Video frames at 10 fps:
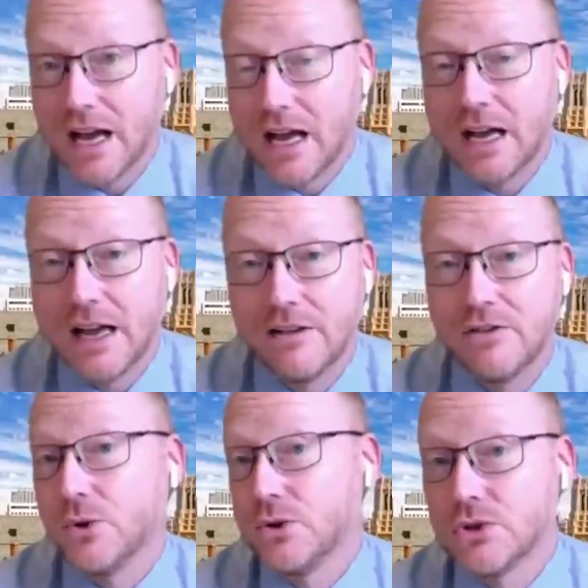I
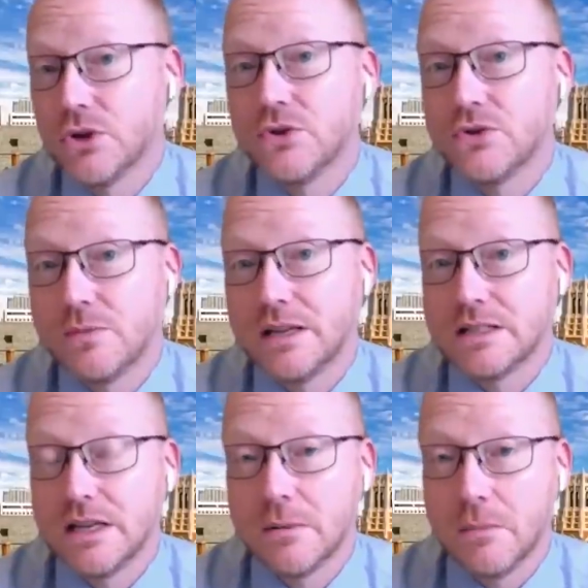have no concerns
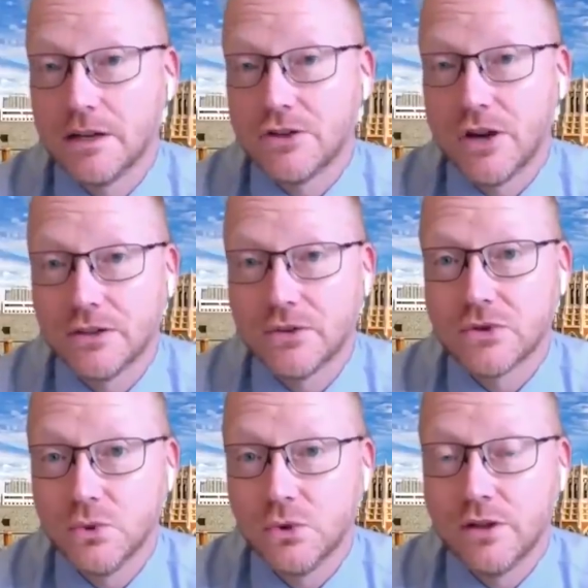about sending my child to
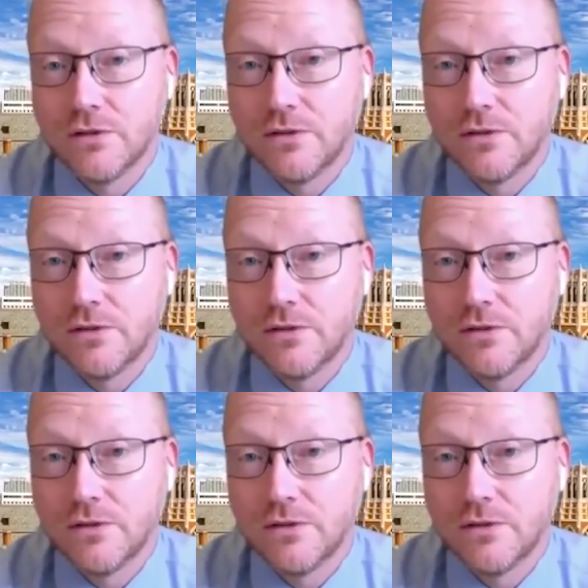school in the